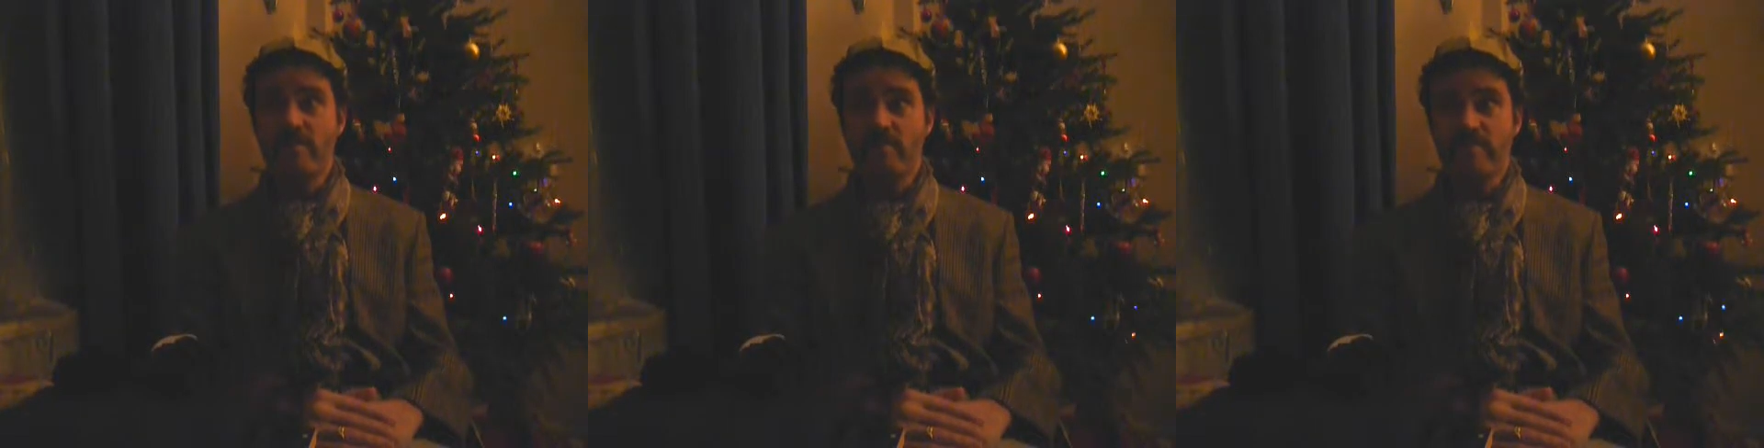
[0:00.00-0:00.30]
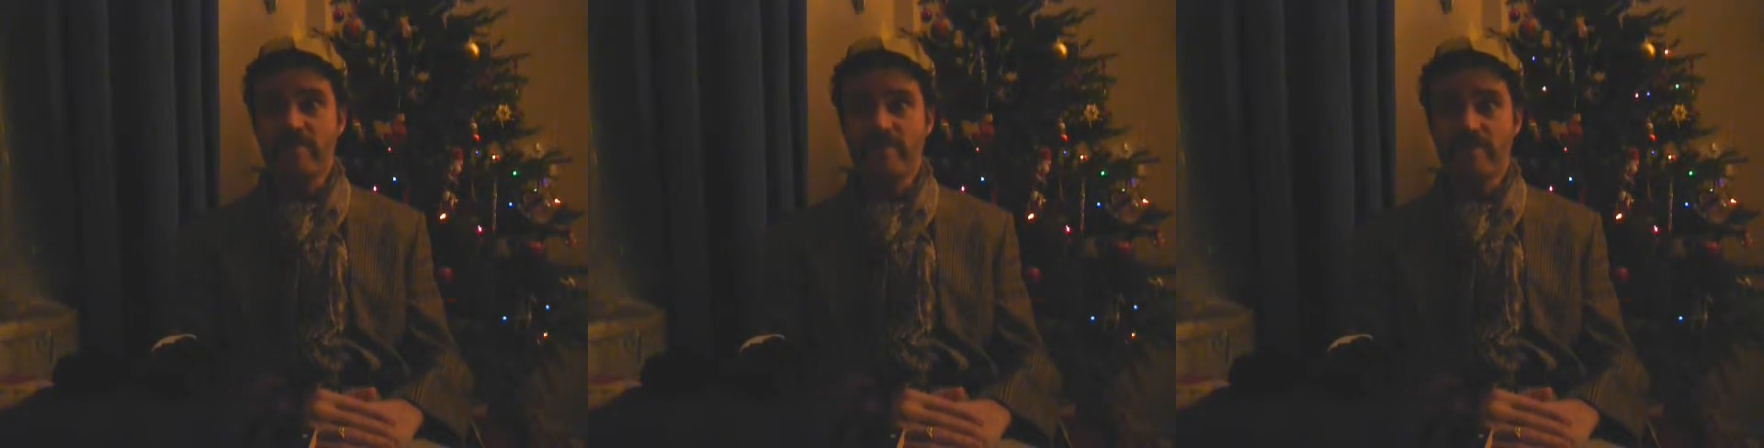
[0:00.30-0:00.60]
and a
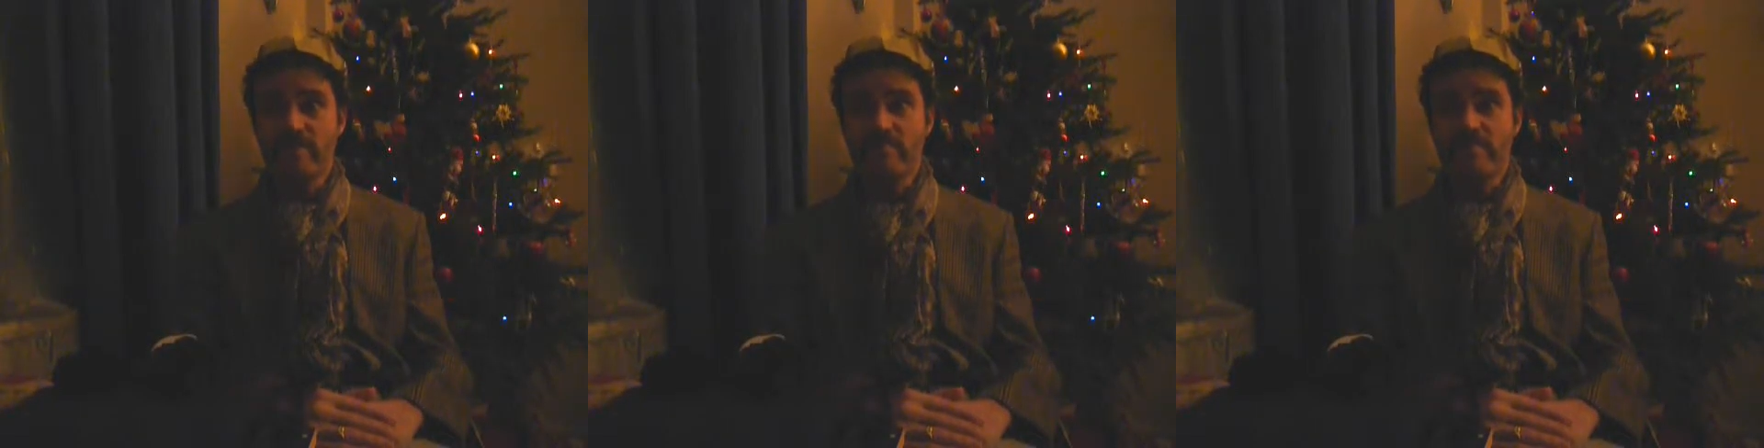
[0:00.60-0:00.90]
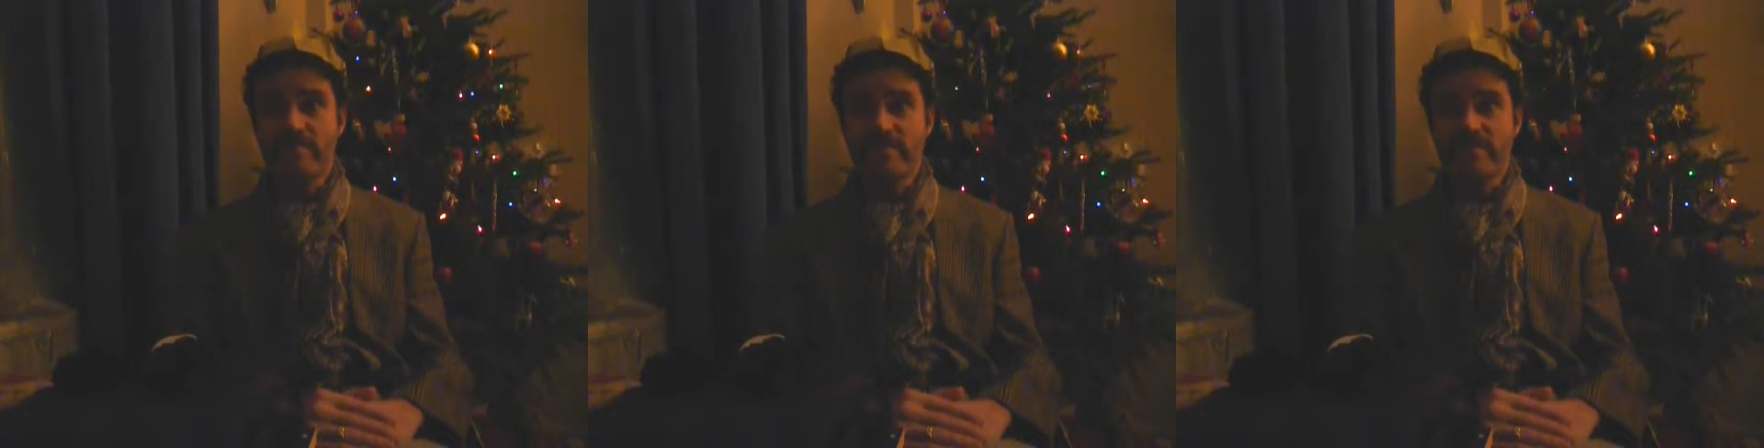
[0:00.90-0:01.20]
crisis that
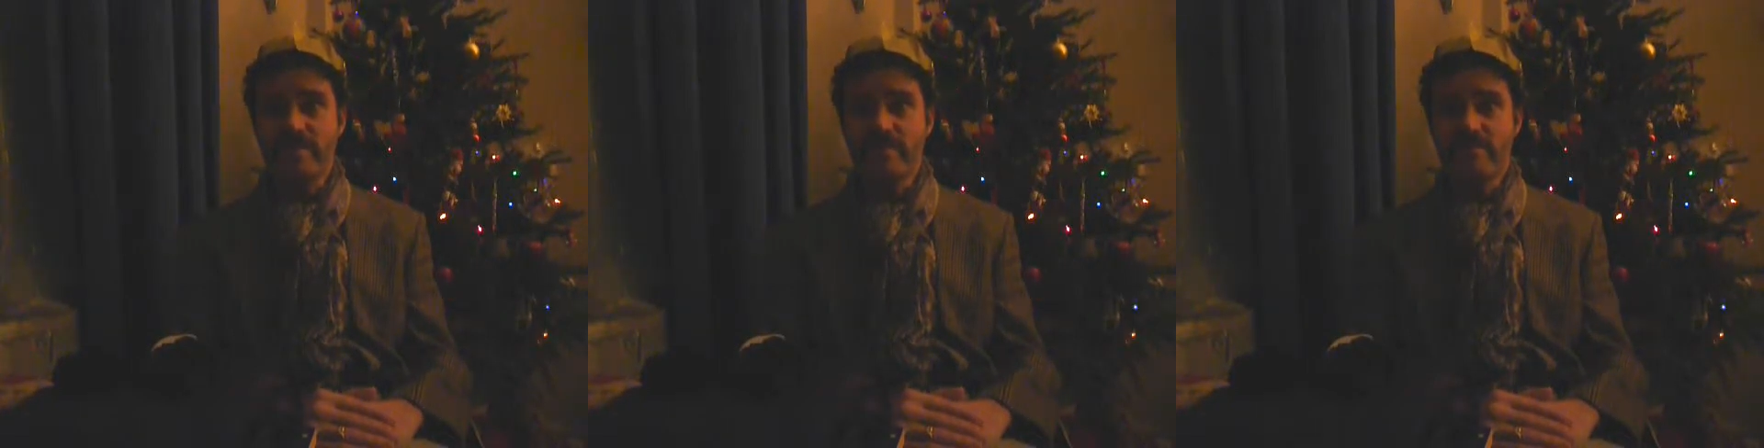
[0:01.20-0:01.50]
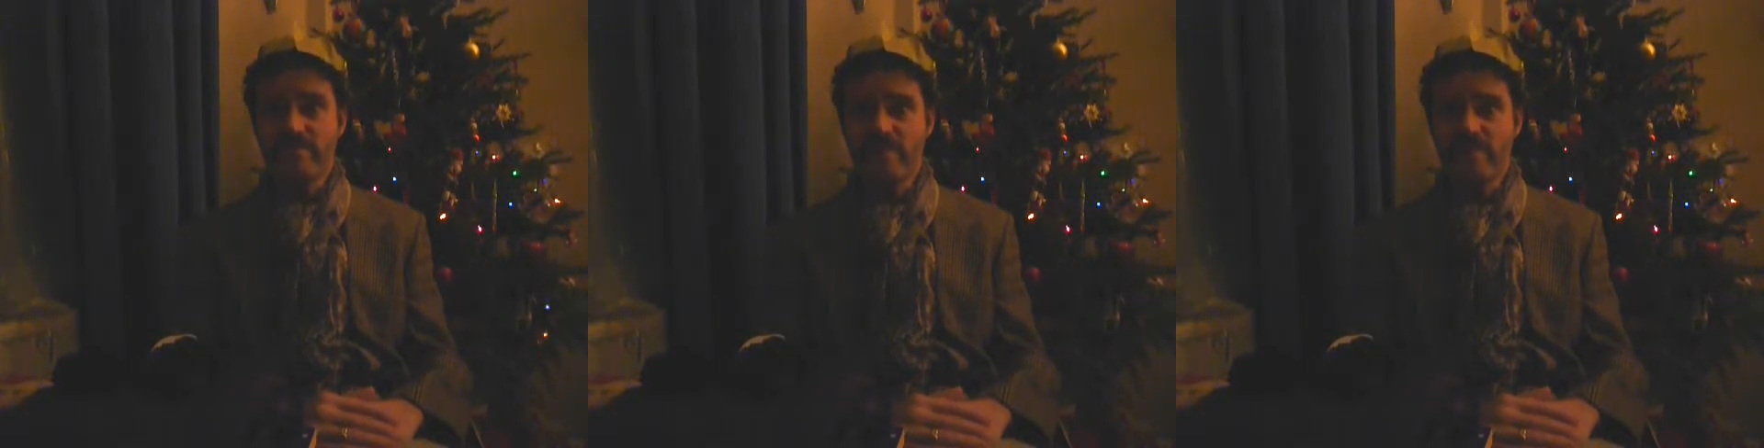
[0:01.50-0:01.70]
was as well.